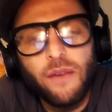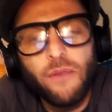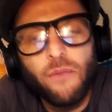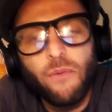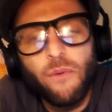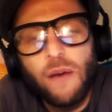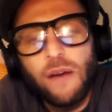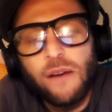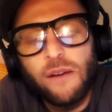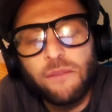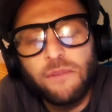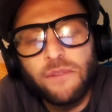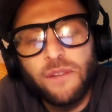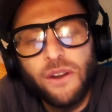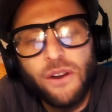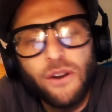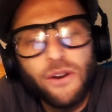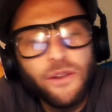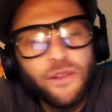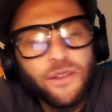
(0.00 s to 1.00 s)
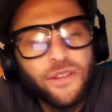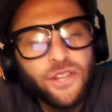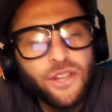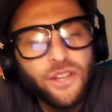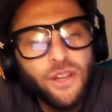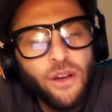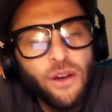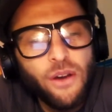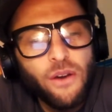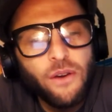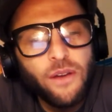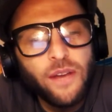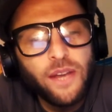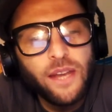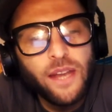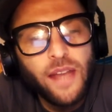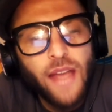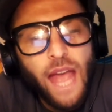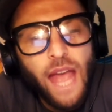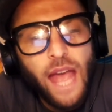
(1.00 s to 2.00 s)
Welcome to Earth Show
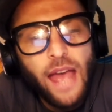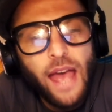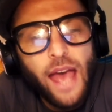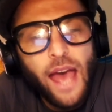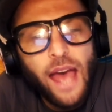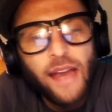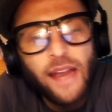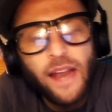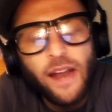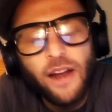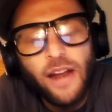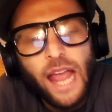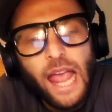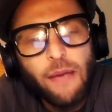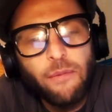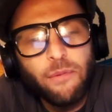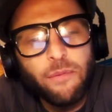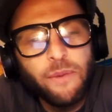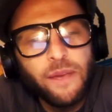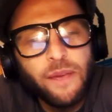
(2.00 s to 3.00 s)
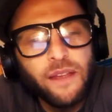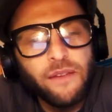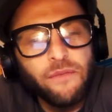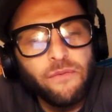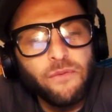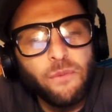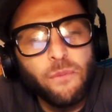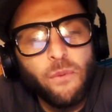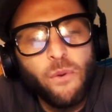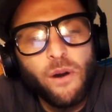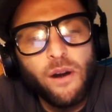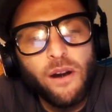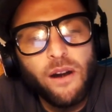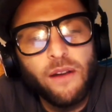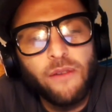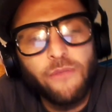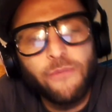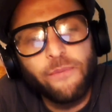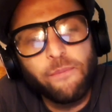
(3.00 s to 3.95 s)
and at Aaron Abelman for more